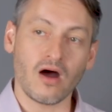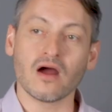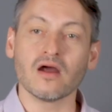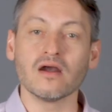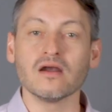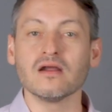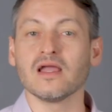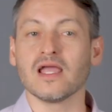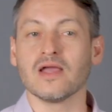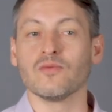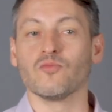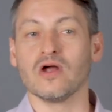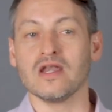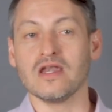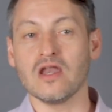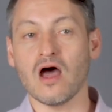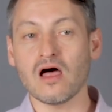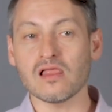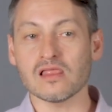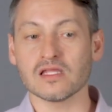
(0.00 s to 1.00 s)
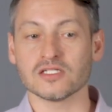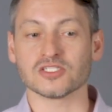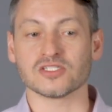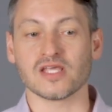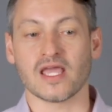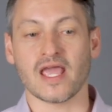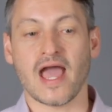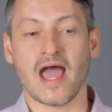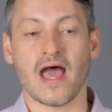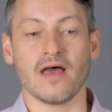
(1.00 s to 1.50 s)
are and what
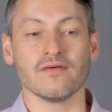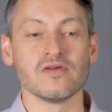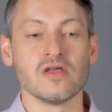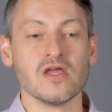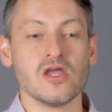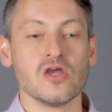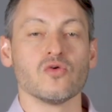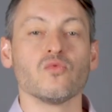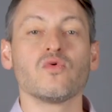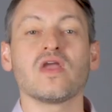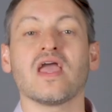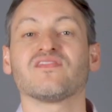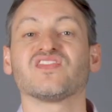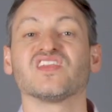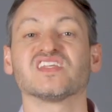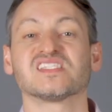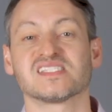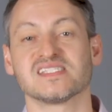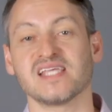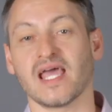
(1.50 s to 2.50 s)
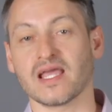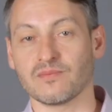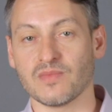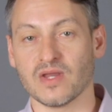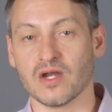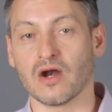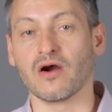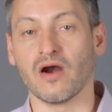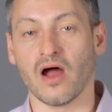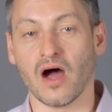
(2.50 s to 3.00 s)
knowledge they have, we have to
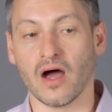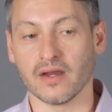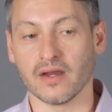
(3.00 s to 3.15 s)
segment our